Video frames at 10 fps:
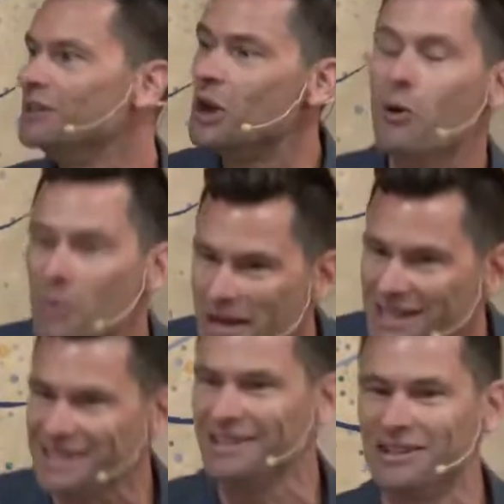
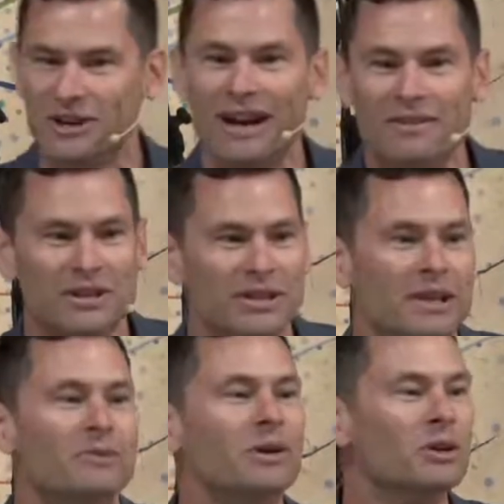Nobody's in the driver's
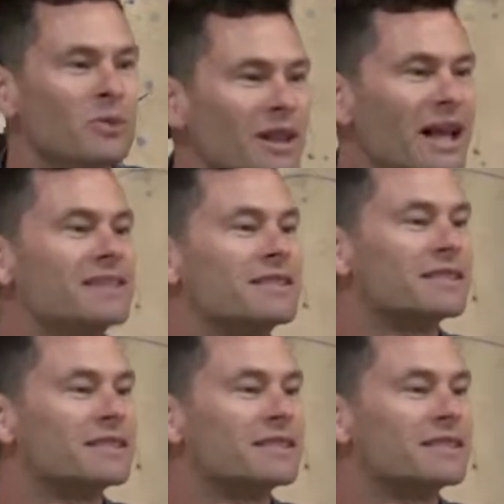seat when you realize